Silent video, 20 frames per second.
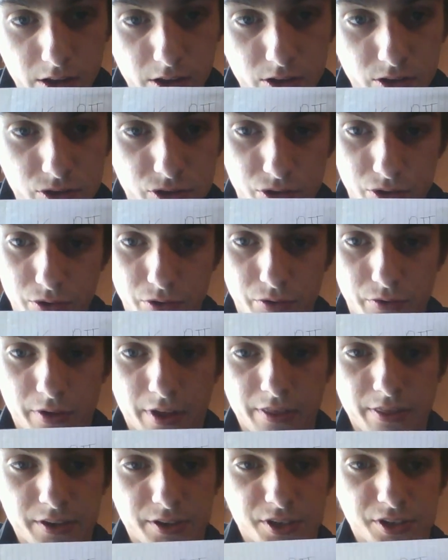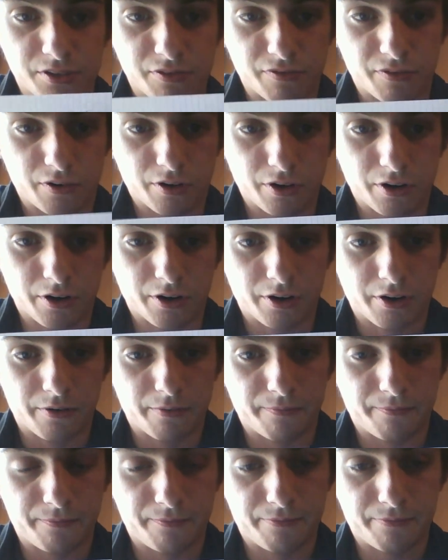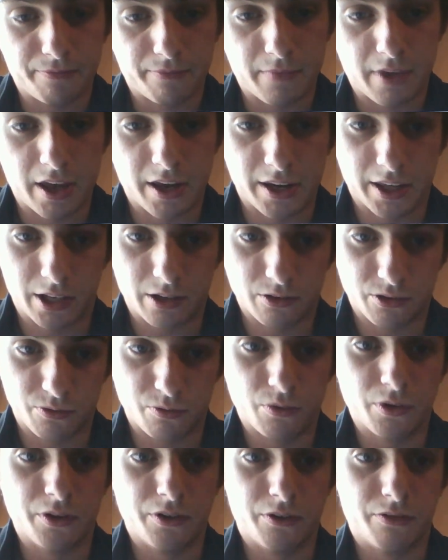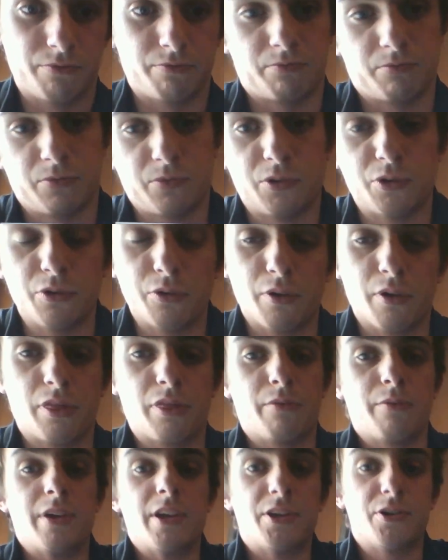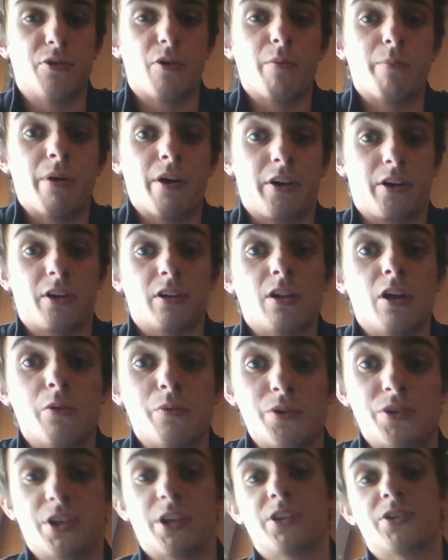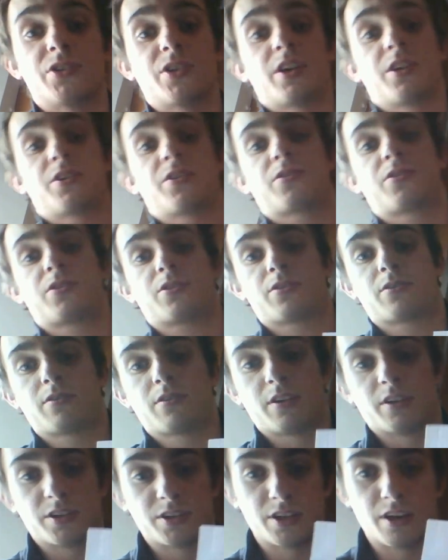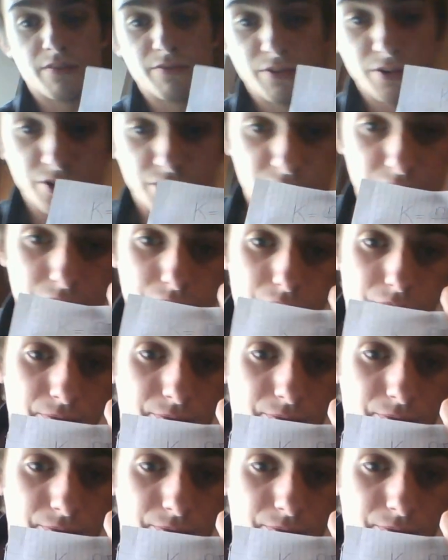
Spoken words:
So, and this is for n equals 1, 2, or 3, so a particle always exists. It's never 0.